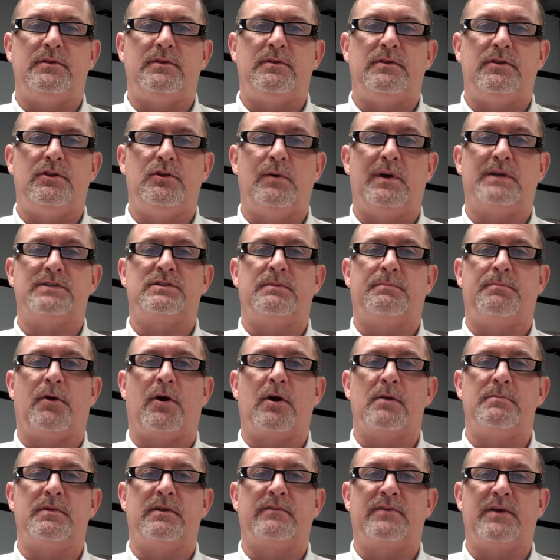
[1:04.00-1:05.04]
U.S.
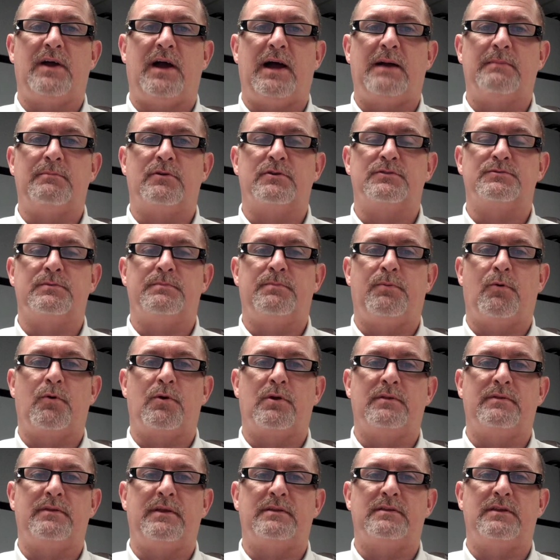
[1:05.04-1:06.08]
Department of Commerce
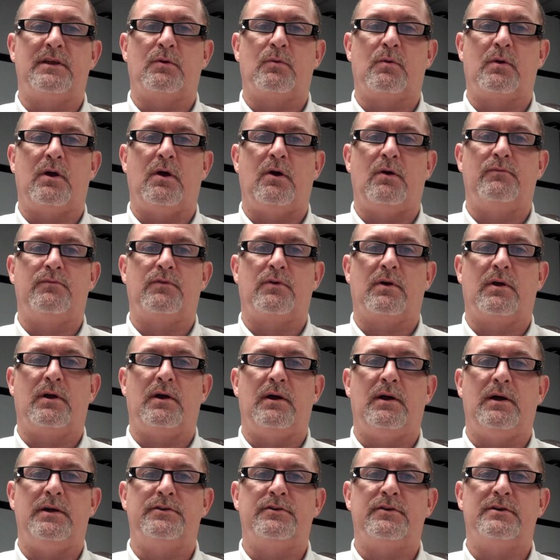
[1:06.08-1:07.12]
reported that there were over
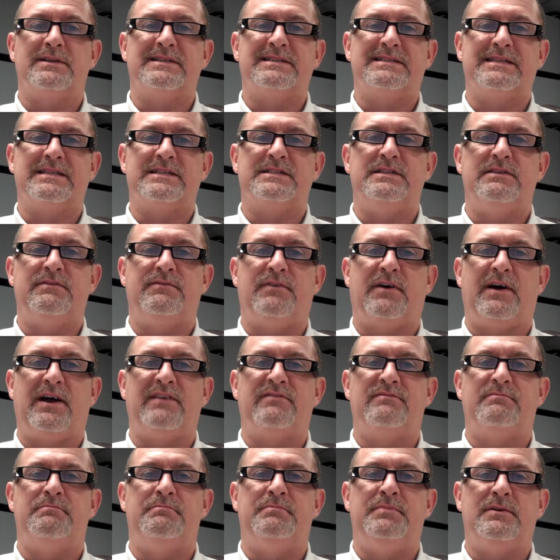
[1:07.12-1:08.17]

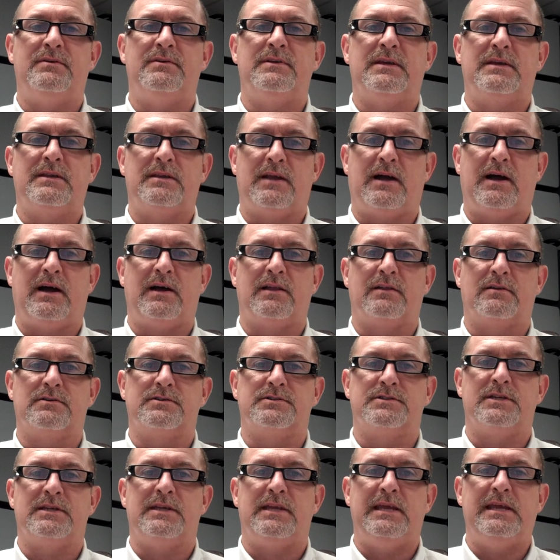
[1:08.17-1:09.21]
$165 billion
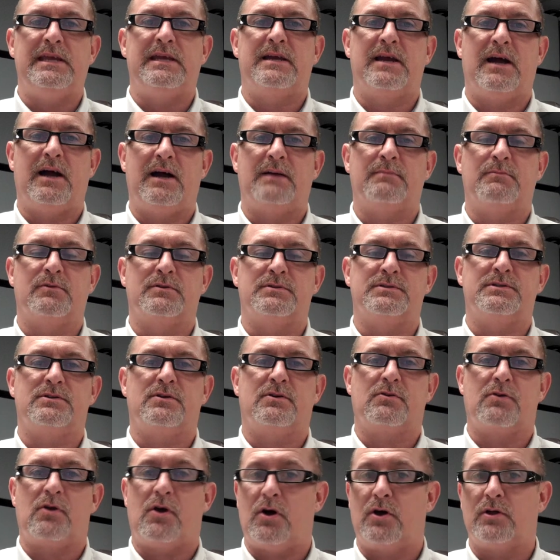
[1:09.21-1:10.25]
in e-commerce
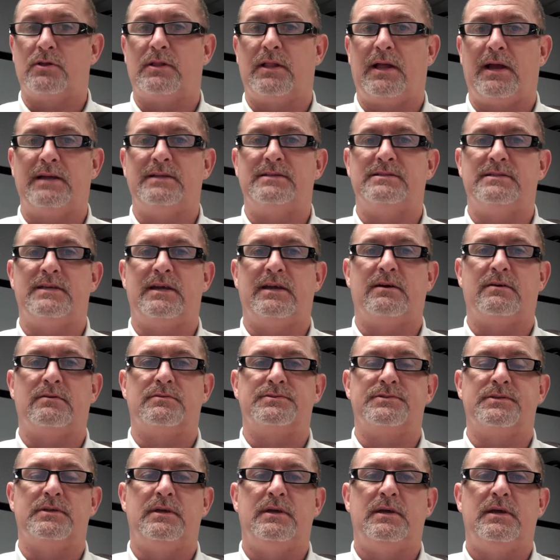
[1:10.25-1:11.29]
or online
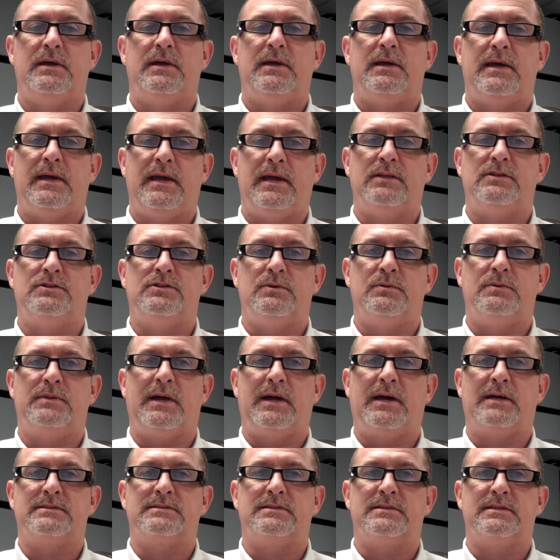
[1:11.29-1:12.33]
sales in
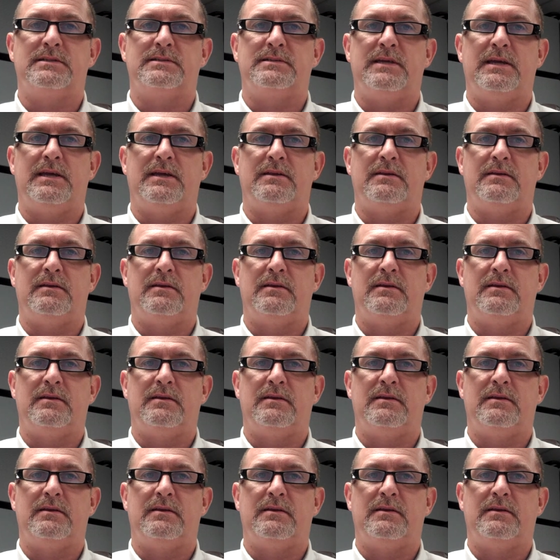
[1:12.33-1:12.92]
2010.